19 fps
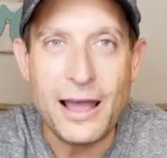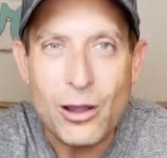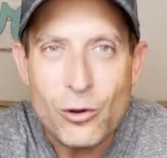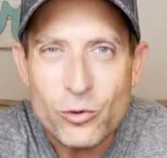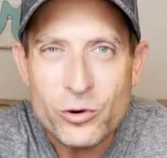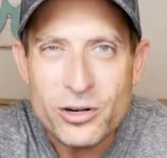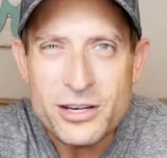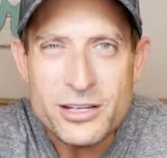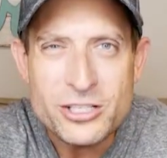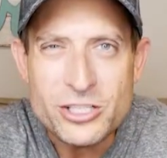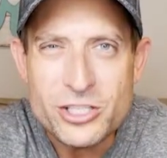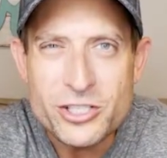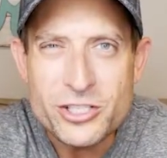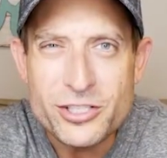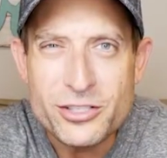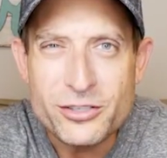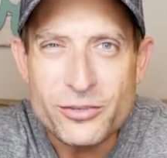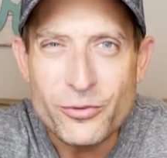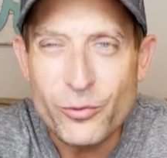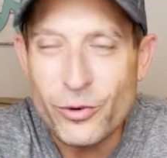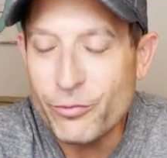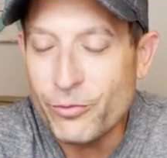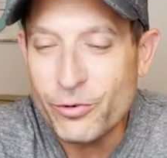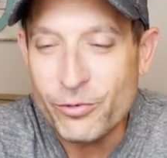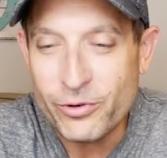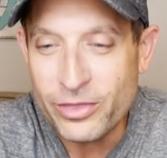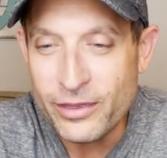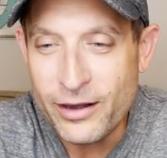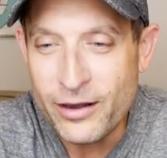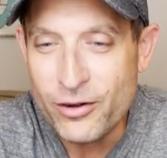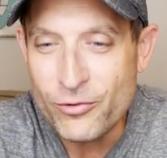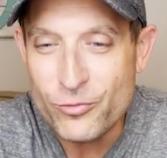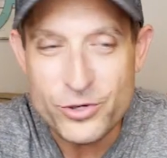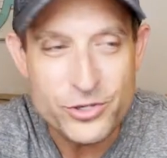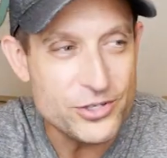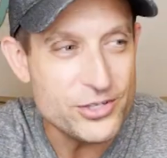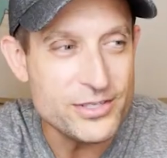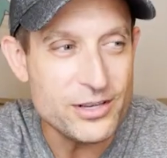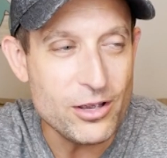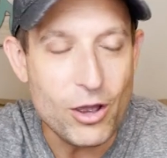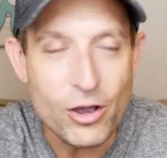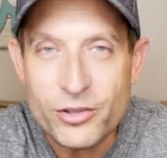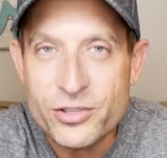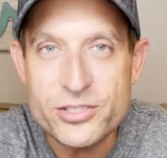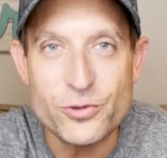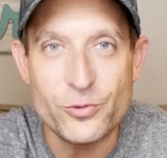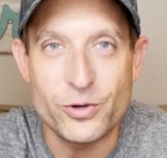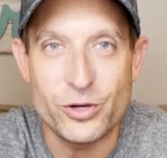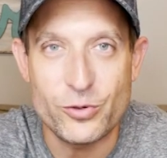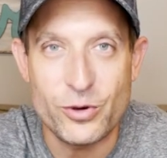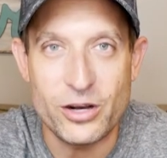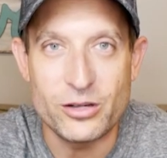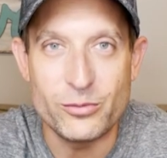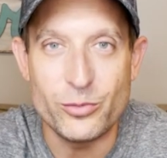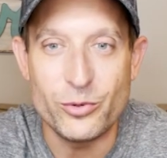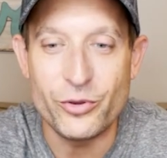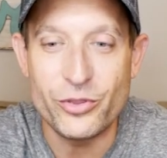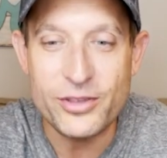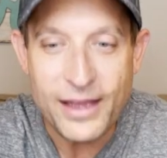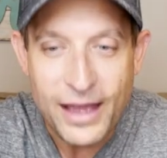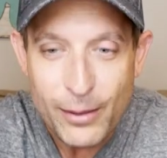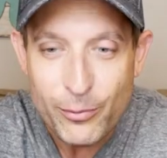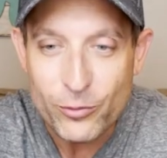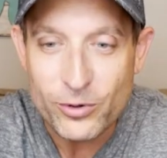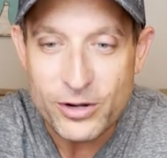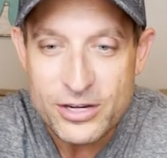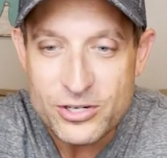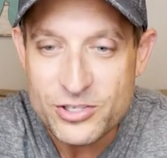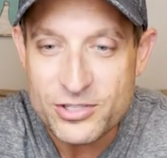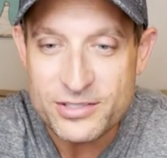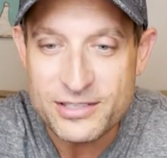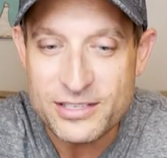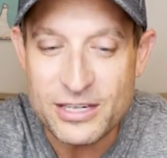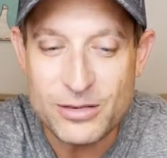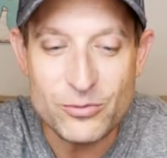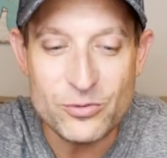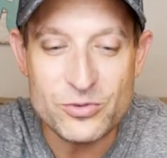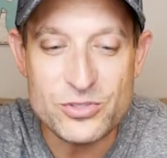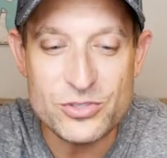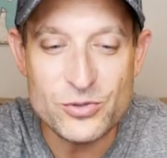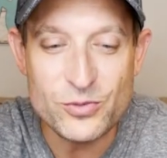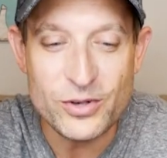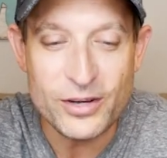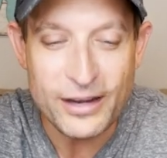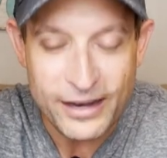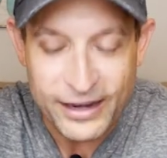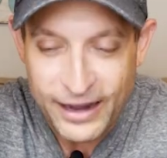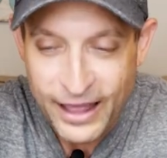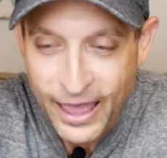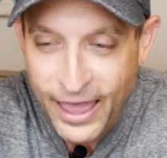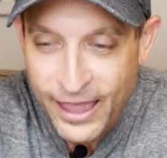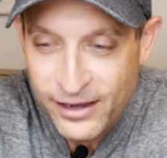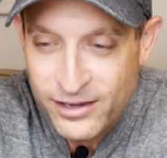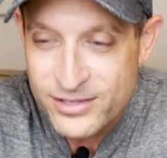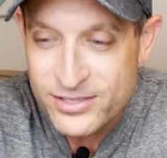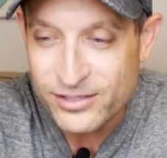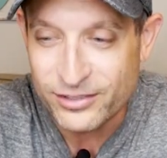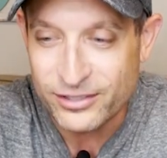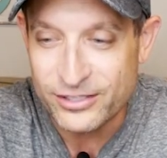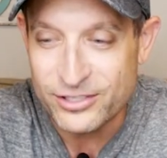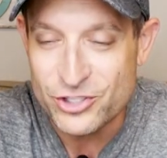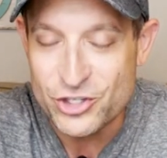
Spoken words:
hour-ish when we were there, which is also incredible. The operations team is doing an excellent